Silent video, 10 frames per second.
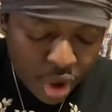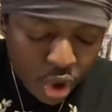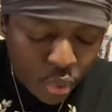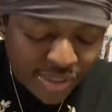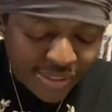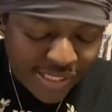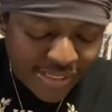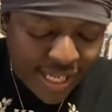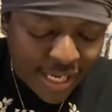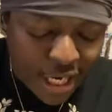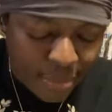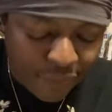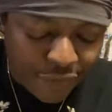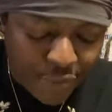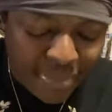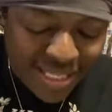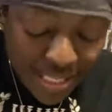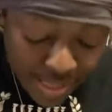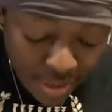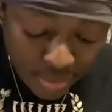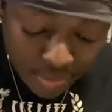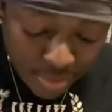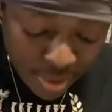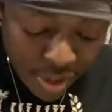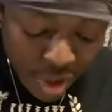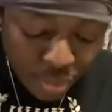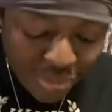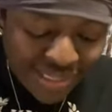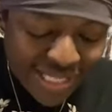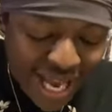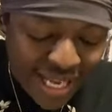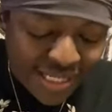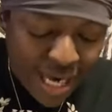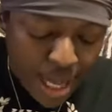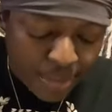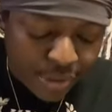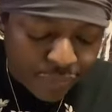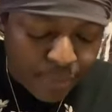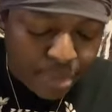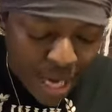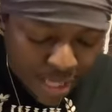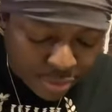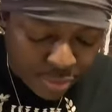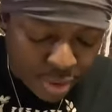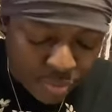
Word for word: Who is this that cometh from Edom with dyed garments from Bozrah?